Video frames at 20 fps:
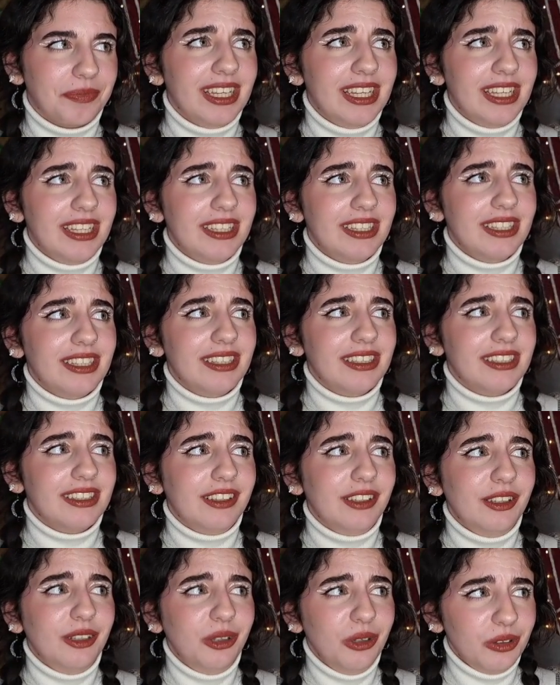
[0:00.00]
It
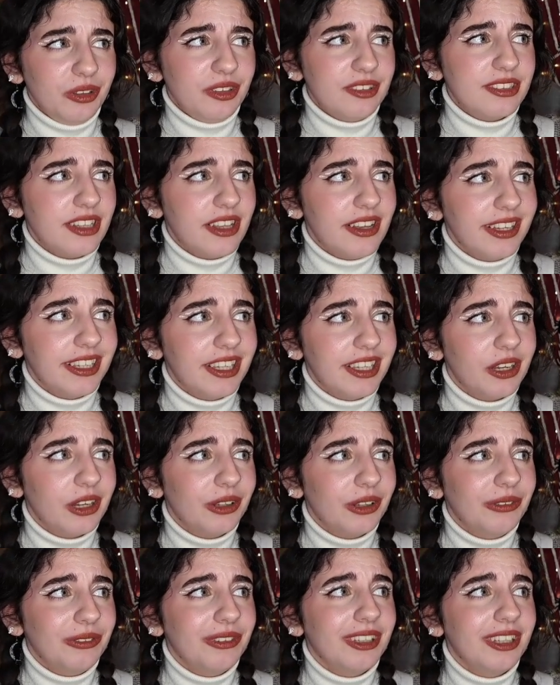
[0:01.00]
looks like it
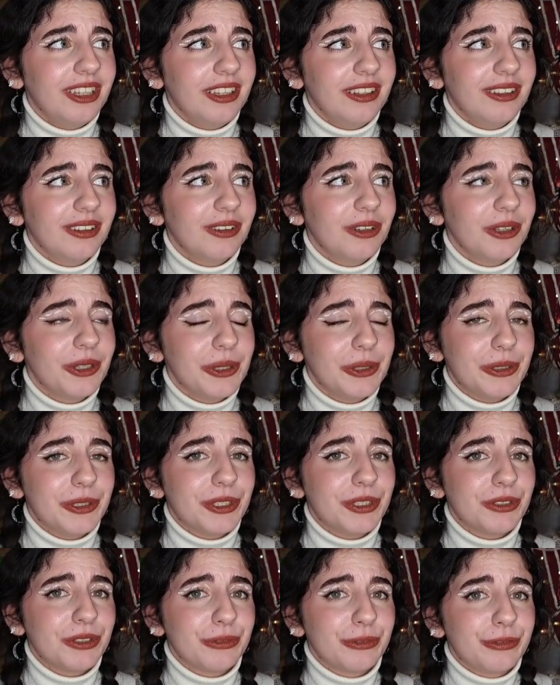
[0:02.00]
only
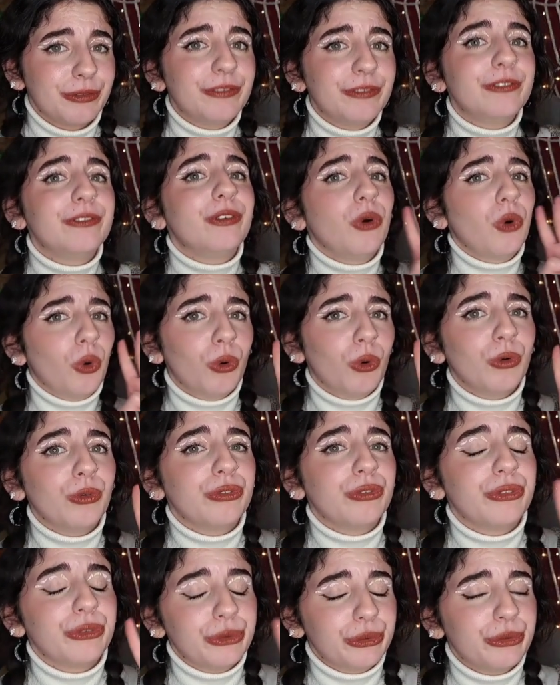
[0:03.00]
includes four
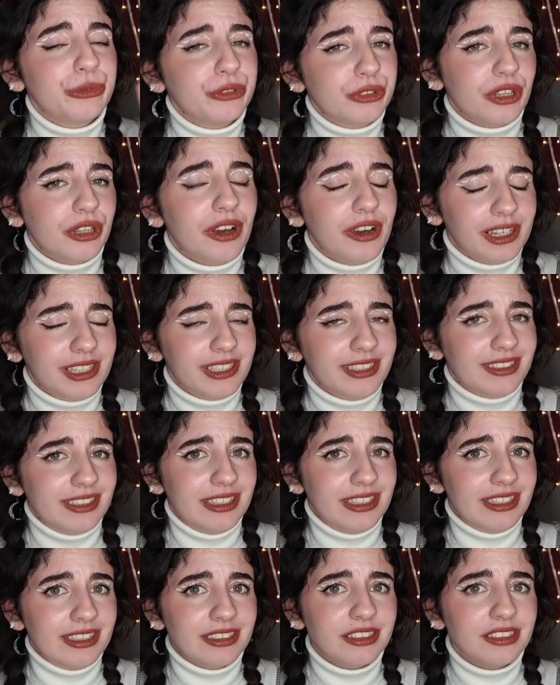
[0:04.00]
full
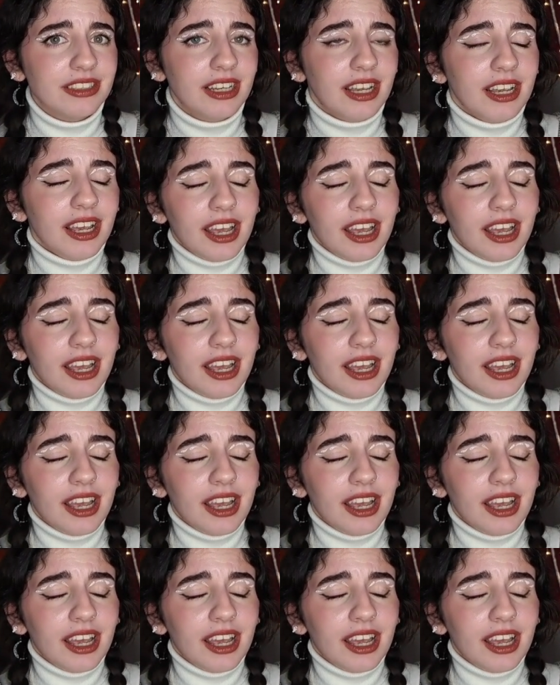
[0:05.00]
sizes.